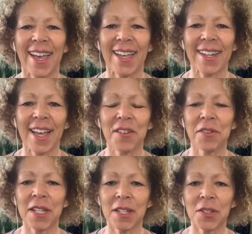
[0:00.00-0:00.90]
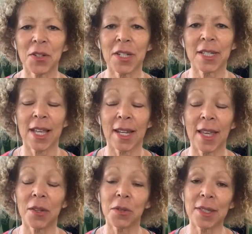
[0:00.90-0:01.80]
And I really enjoyed it. And
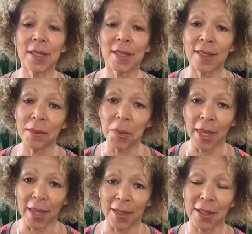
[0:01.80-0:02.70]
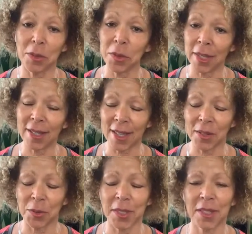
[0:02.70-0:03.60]
I noticed something. The two things
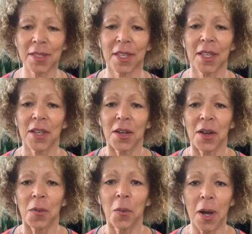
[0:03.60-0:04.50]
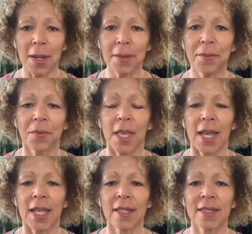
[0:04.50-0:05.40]
I noticed one
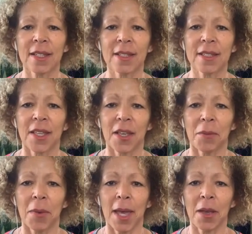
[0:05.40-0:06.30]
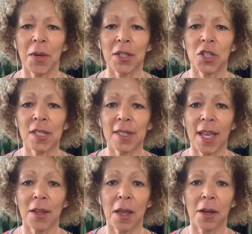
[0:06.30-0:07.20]
is that my, when she said,